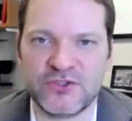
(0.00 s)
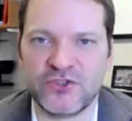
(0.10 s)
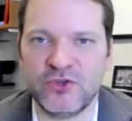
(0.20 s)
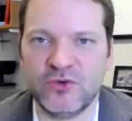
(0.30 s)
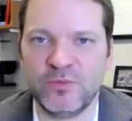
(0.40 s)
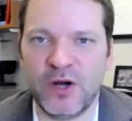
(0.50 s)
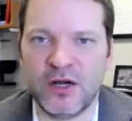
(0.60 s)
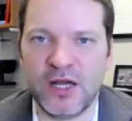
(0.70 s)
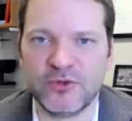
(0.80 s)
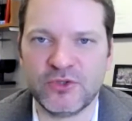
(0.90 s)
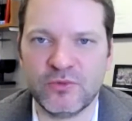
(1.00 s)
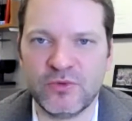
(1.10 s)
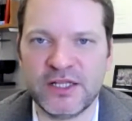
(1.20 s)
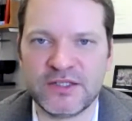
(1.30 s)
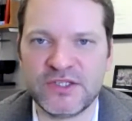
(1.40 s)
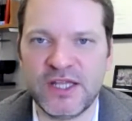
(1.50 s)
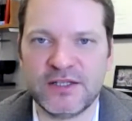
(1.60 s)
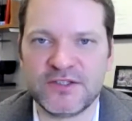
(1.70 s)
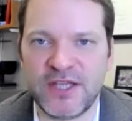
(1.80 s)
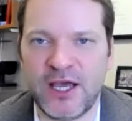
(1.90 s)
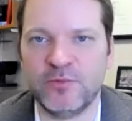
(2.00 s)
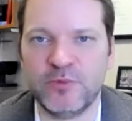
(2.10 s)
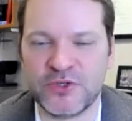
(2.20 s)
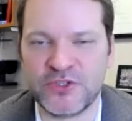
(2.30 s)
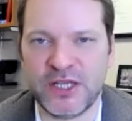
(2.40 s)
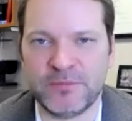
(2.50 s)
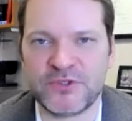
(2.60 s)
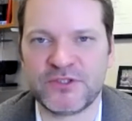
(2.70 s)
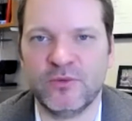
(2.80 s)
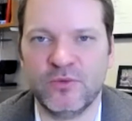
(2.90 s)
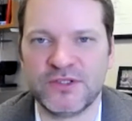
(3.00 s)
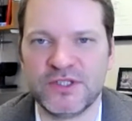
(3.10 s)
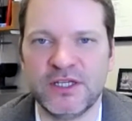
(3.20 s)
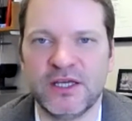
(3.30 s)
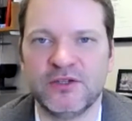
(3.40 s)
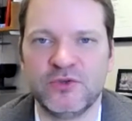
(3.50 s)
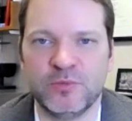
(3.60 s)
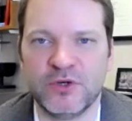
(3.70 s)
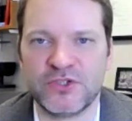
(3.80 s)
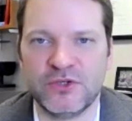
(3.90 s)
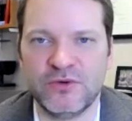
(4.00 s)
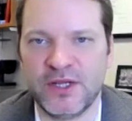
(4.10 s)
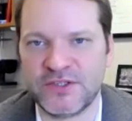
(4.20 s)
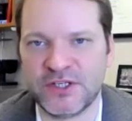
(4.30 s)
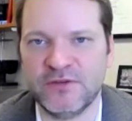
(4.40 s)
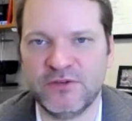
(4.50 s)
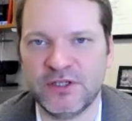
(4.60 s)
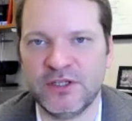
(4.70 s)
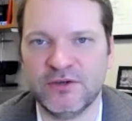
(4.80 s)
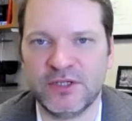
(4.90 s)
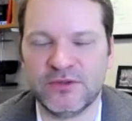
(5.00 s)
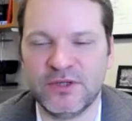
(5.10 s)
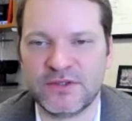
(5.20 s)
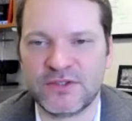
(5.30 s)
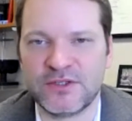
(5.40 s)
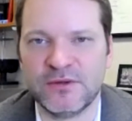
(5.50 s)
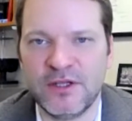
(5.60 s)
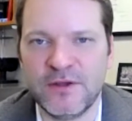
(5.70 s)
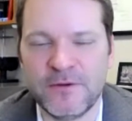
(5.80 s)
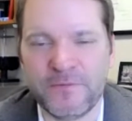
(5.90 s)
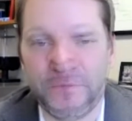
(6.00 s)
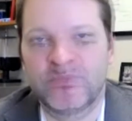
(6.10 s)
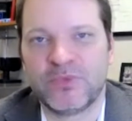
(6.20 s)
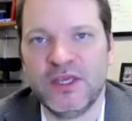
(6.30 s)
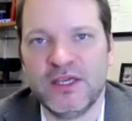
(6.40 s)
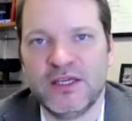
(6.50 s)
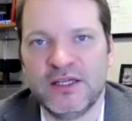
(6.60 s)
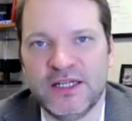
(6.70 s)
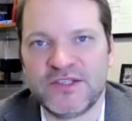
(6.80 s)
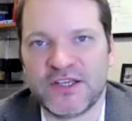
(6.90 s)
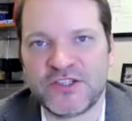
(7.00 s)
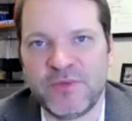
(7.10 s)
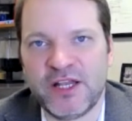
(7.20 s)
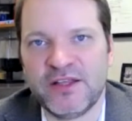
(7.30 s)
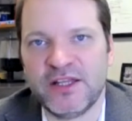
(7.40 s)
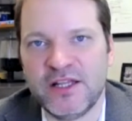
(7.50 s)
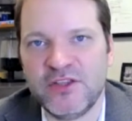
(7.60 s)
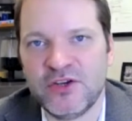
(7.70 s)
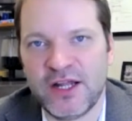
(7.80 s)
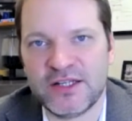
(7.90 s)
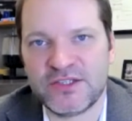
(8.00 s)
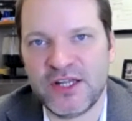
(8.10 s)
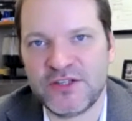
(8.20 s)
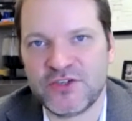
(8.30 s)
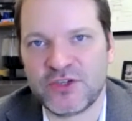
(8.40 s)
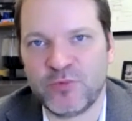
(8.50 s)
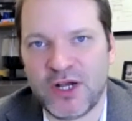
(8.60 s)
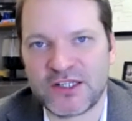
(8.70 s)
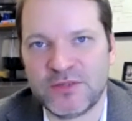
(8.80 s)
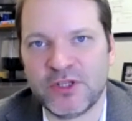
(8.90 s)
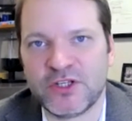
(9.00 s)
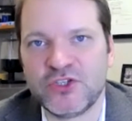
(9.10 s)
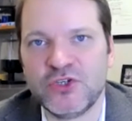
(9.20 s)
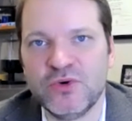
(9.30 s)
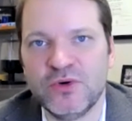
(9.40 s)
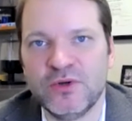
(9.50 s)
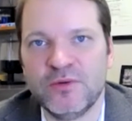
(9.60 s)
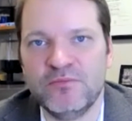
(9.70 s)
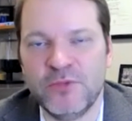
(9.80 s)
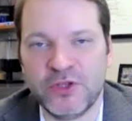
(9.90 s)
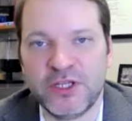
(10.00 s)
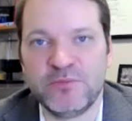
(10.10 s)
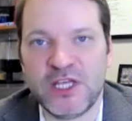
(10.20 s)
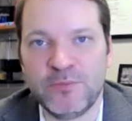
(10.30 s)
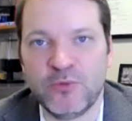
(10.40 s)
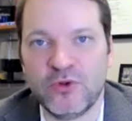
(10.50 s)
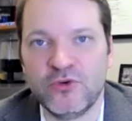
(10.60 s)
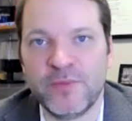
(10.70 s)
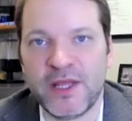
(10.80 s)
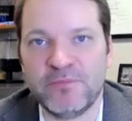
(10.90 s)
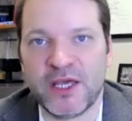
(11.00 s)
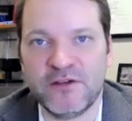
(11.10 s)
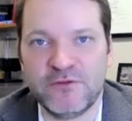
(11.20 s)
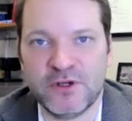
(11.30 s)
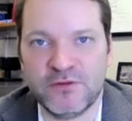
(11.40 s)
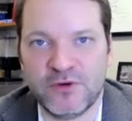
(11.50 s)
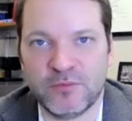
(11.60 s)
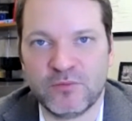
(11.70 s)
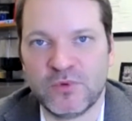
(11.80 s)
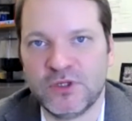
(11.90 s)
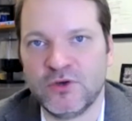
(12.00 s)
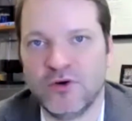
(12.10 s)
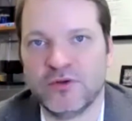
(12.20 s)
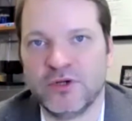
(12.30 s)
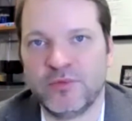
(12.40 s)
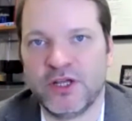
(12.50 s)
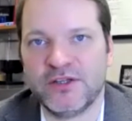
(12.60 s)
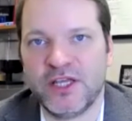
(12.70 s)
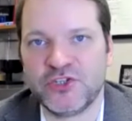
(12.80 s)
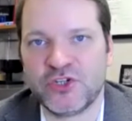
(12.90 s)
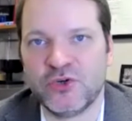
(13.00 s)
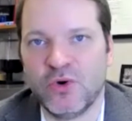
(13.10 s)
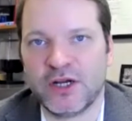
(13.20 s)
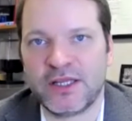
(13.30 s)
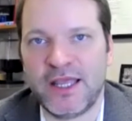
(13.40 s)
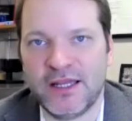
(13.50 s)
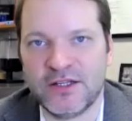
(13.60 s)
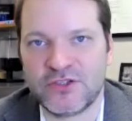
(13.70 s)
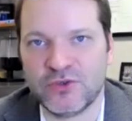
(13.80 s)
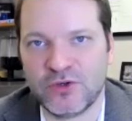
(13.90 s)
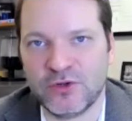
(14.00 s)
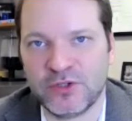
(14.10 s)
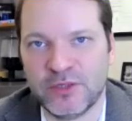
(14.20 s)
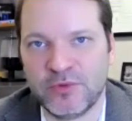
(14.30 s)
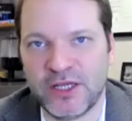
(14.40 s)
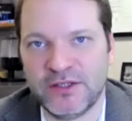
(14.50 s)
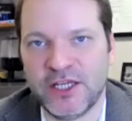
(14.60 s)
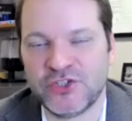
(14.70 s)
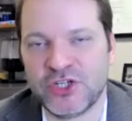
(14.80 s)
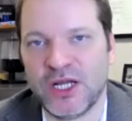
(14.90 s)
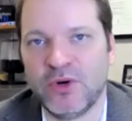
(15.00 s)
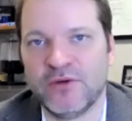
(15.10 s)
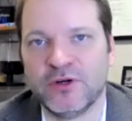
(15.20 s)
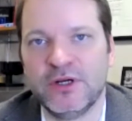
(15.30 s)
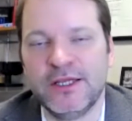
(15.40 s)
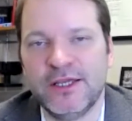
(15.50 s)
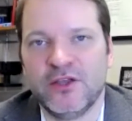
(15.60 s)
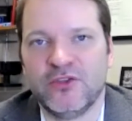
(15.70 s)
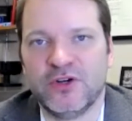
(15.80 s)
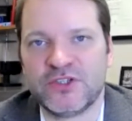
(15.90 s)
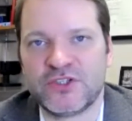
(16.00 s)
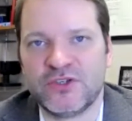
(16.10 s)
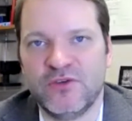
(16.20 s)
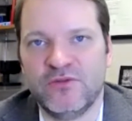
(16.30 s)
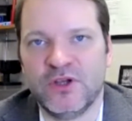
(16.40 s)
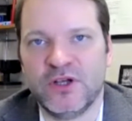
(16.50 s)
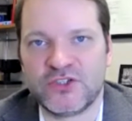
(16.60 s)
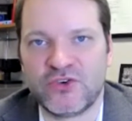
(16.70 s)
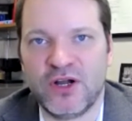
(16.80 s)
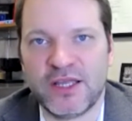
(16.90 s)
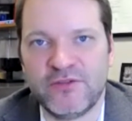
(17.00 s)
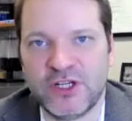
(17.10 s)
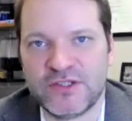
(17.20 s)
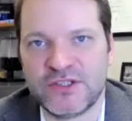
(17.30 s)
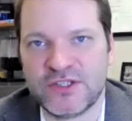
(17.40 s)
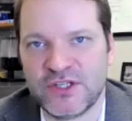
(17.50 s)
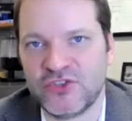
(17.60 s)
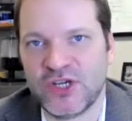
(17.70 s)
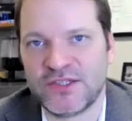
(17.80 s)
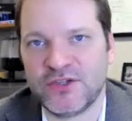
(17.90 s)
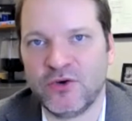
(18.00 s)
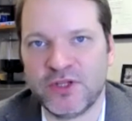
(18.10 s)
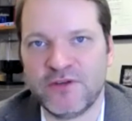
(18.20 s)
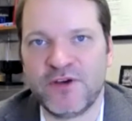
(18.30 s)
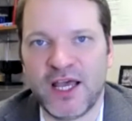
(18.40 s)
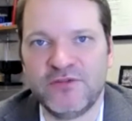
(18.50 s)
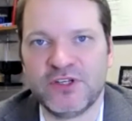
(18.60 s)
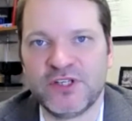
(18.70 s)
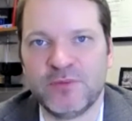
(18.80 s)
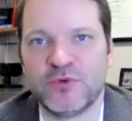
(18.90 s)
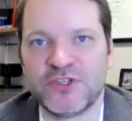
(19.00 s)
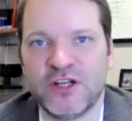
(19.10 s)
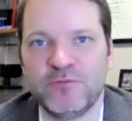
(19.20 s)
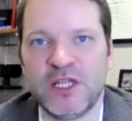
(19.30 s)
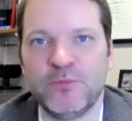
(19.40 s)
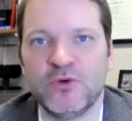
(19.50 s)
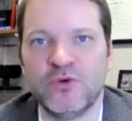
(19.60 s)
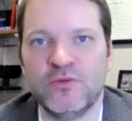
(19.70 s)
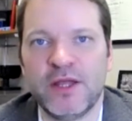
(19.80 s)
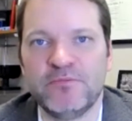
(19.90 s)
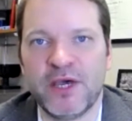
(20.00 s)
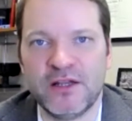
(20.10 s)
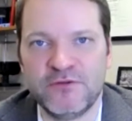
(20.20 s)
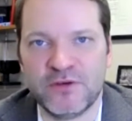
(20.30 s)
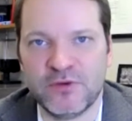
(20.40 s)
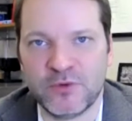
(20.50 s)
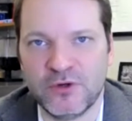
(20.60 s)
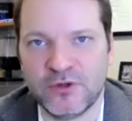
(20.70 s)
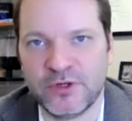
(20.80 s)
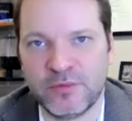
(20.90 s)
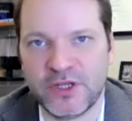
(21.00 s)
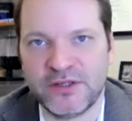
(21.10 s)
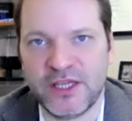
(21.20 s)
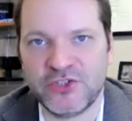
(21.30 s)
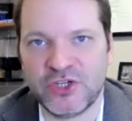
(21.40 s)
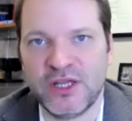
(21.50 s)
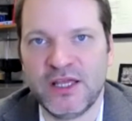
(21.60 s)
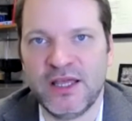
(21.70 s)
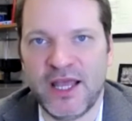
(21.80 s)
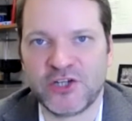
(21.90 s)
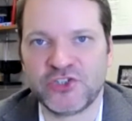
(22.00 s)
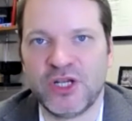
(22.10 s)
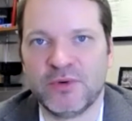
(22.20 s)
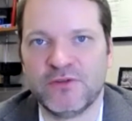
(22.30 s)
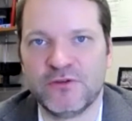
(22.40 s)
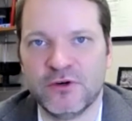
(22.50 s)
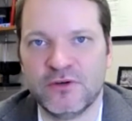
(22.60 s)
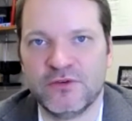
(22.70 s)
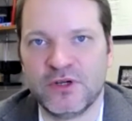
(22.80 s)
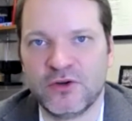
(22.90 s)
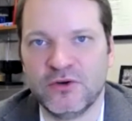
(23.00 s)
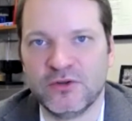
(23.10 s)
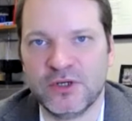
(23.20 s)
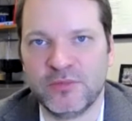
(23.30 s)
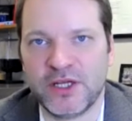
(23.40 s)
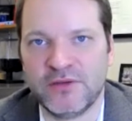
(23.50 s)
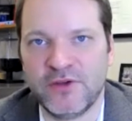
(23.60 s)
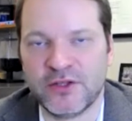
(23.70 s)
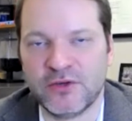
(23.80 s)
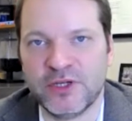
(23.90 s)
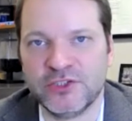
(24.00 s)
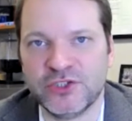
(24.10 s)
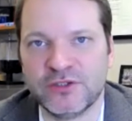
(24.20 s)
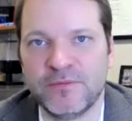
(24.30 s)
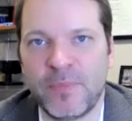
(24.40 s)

So you are able to reinstate sound percepts once again to a person who has significant hearing loss. It's estimated that in the United States, there's approximately 2 million people who may benefit from cochlear implantation who are candidates for cochlear implantation. However, there is uh, strong evidence to suggest that only 5 to 10% of people who may benefit from cochlear implantation actually are referred for cochlear implant evaluation.